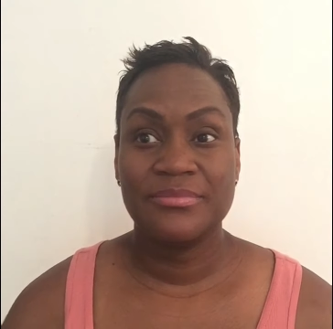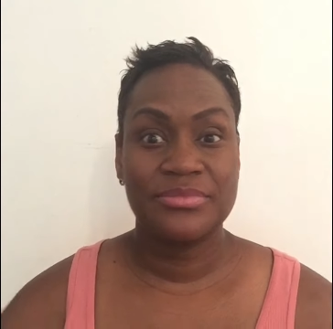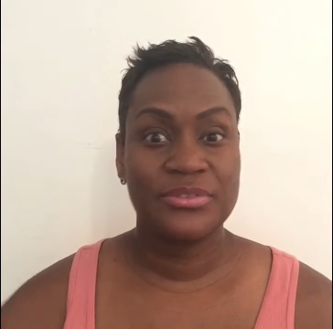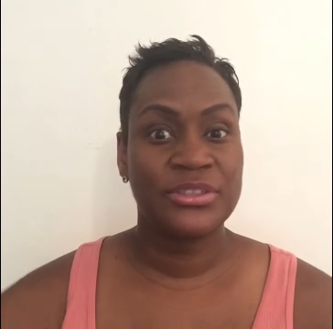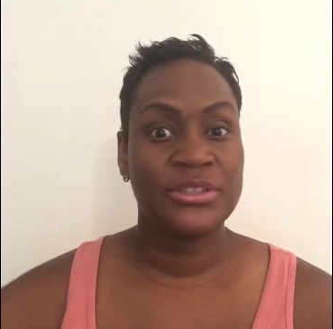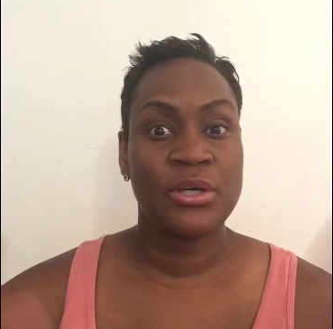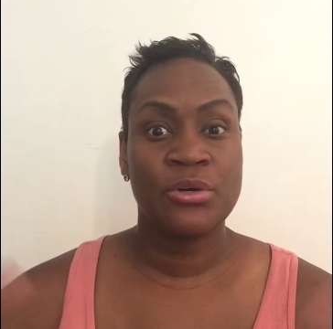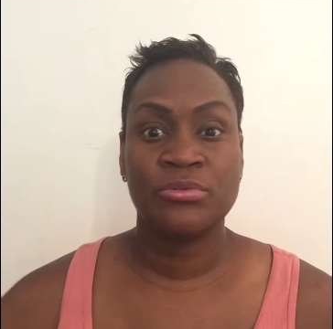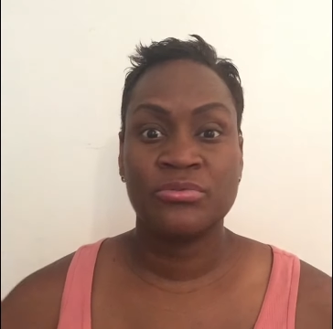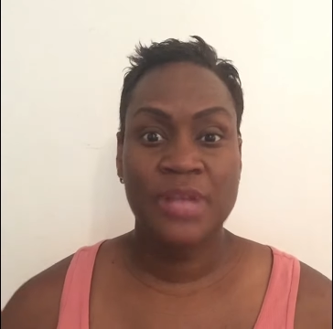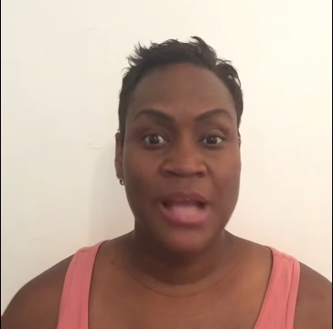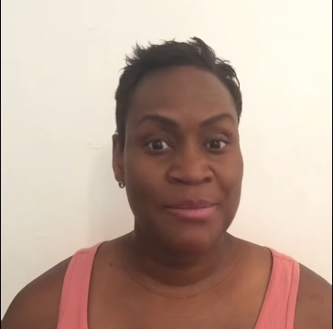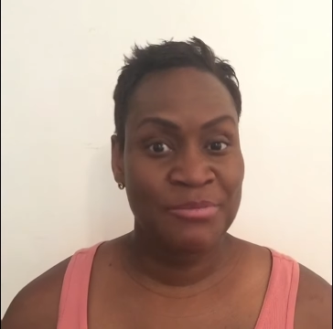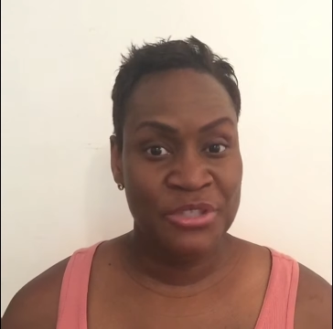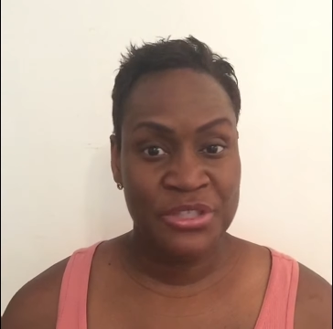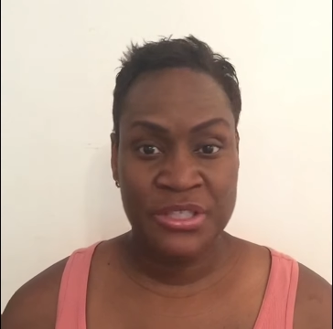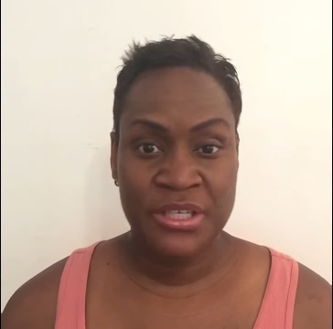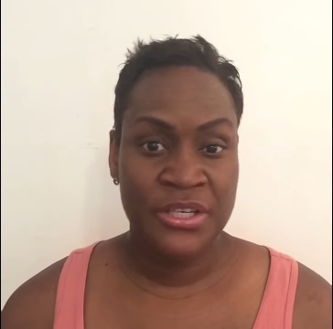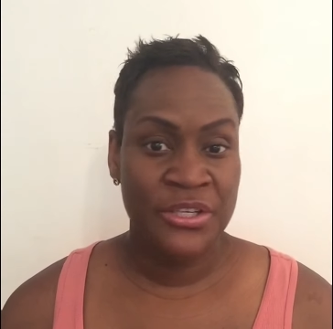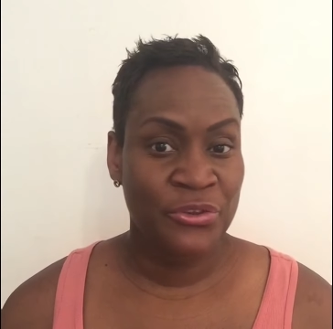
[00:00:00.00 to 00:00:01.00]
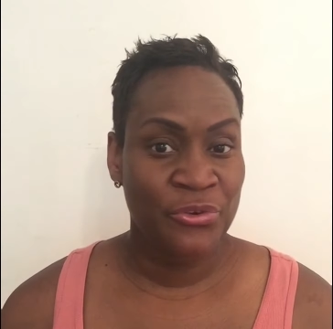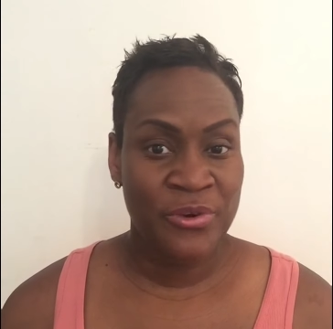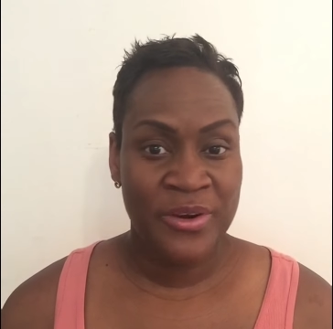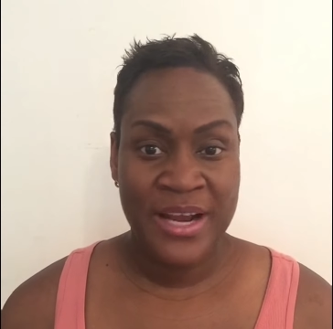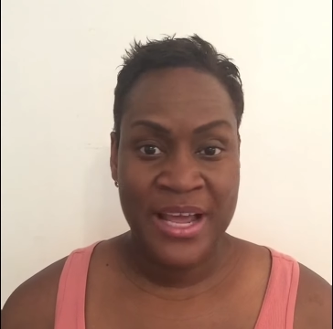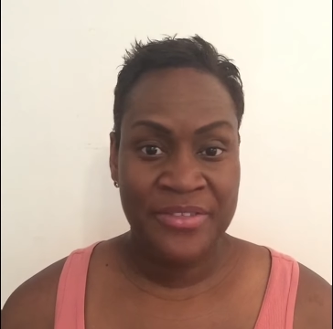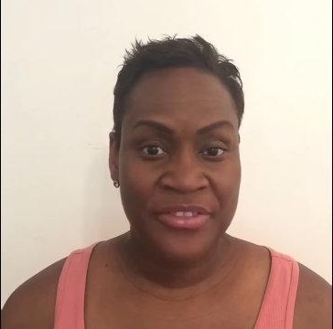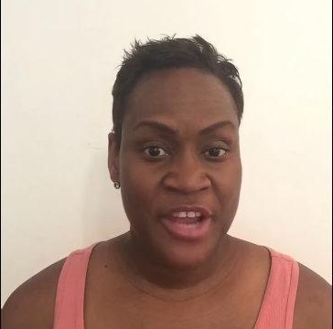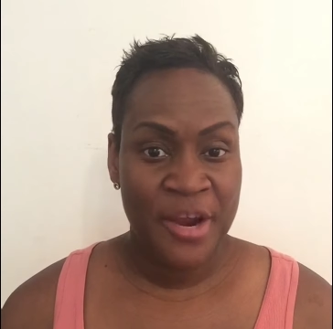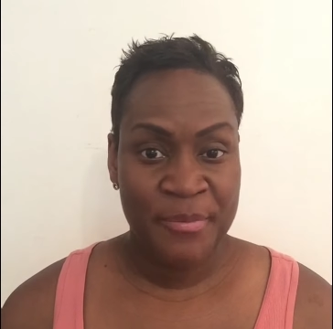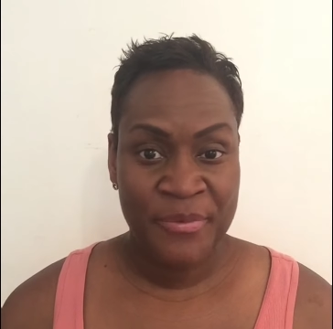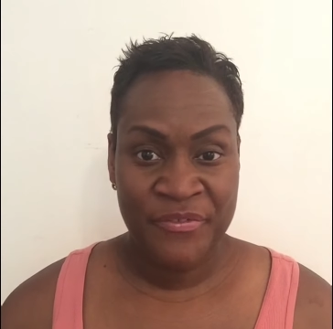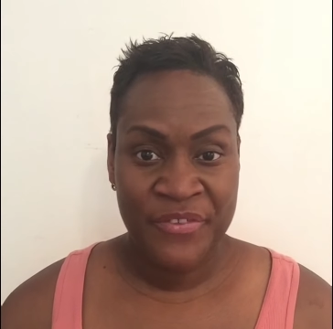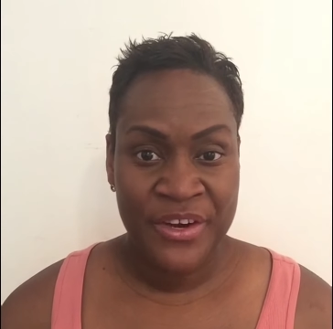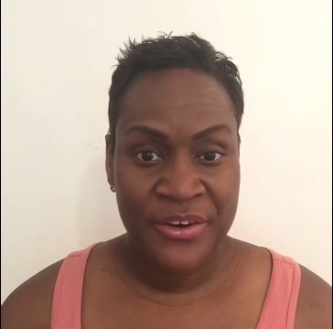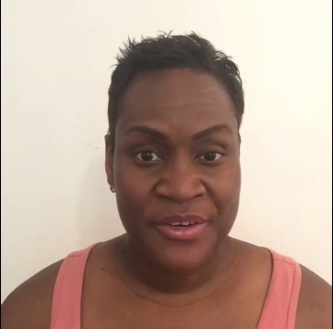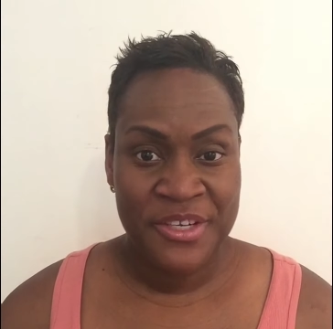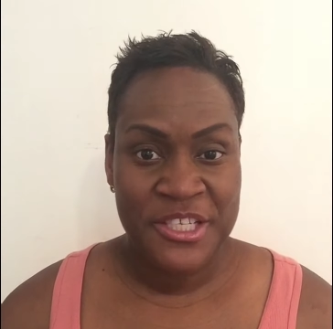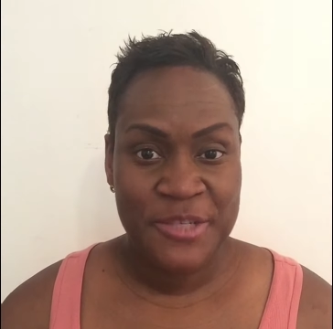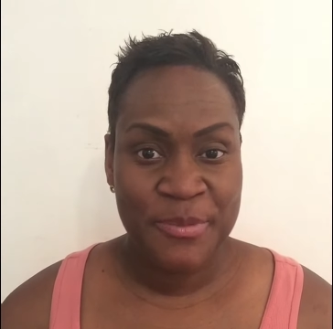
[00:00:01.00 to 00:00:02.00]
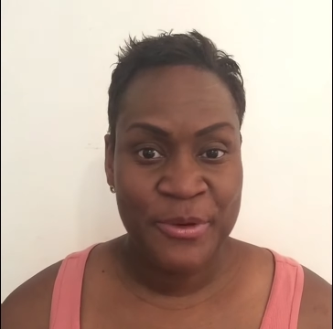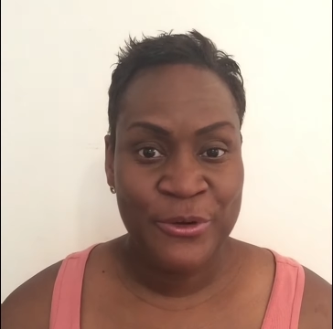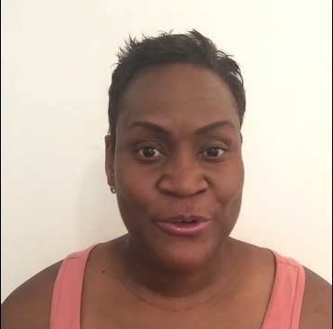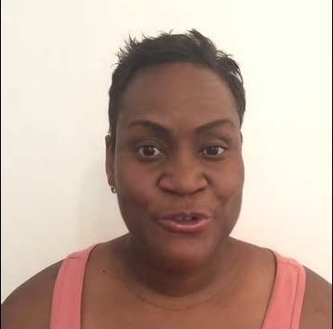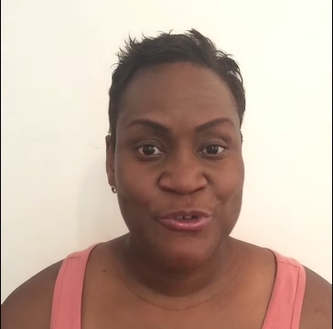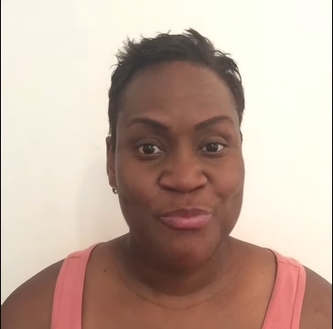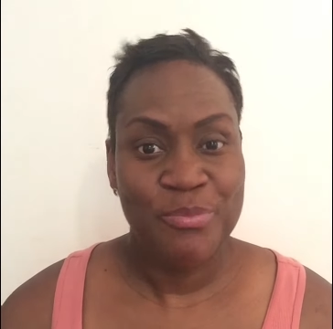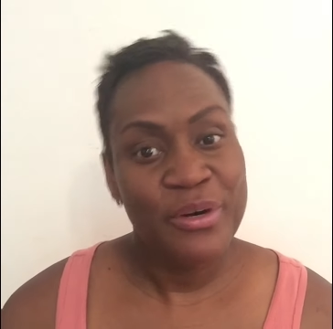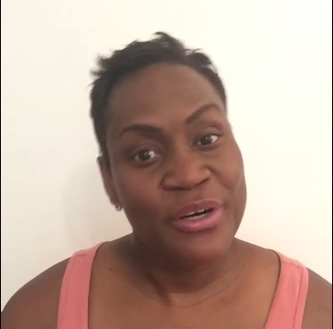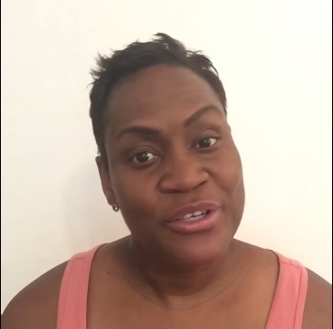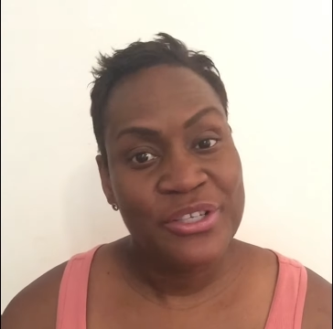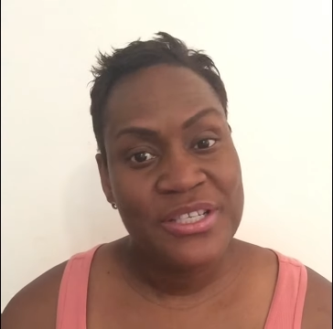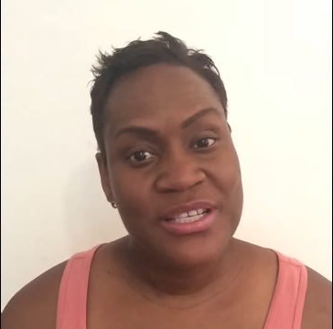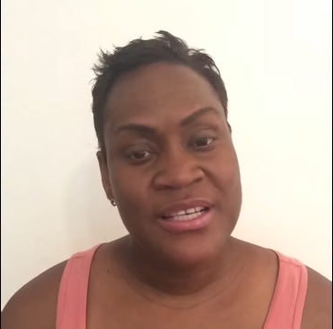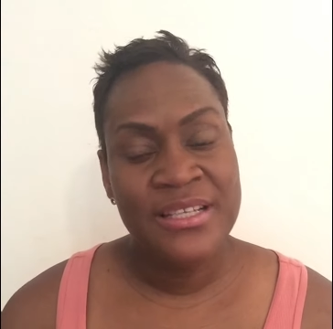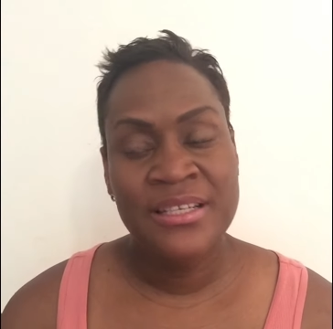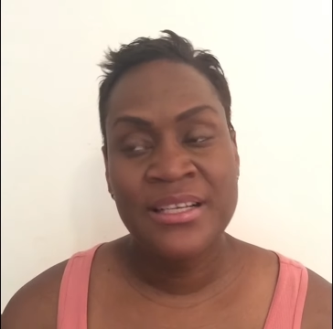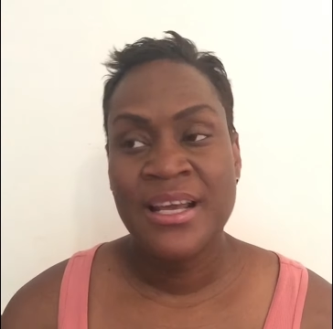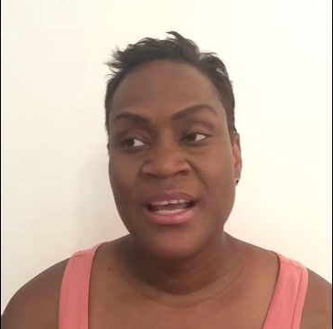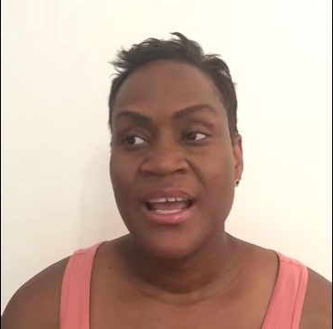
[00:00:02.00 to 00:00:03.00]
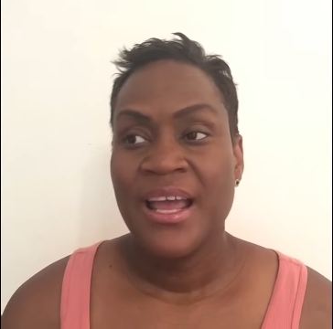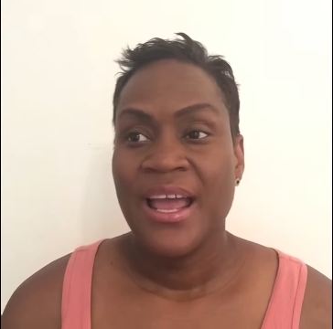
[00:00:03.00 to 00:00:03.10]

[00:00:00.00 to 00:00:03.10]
So I'm just going to throw it out there. I'm a very spiritual person